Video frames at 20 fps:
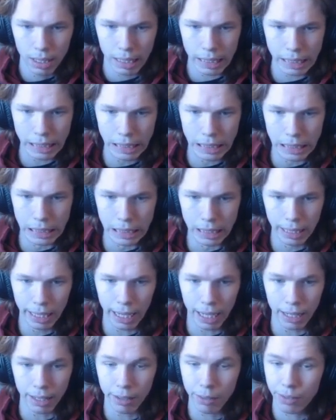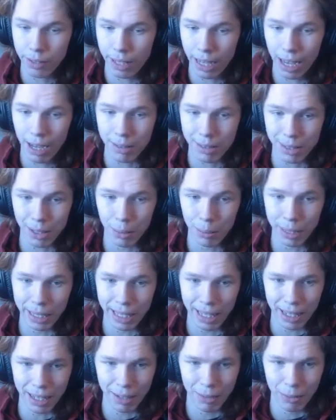ooh, yeah, you see how slow we
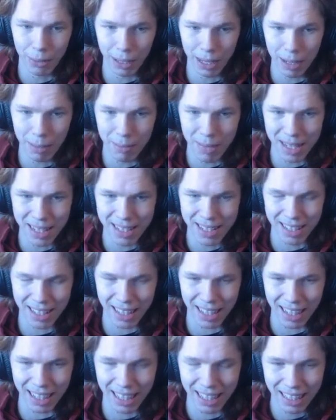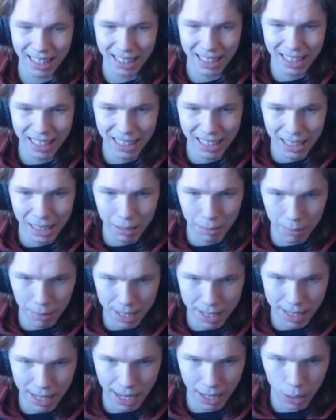get if we miss
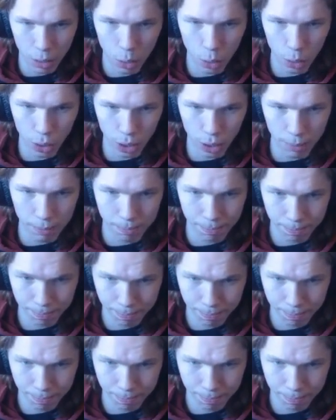that corner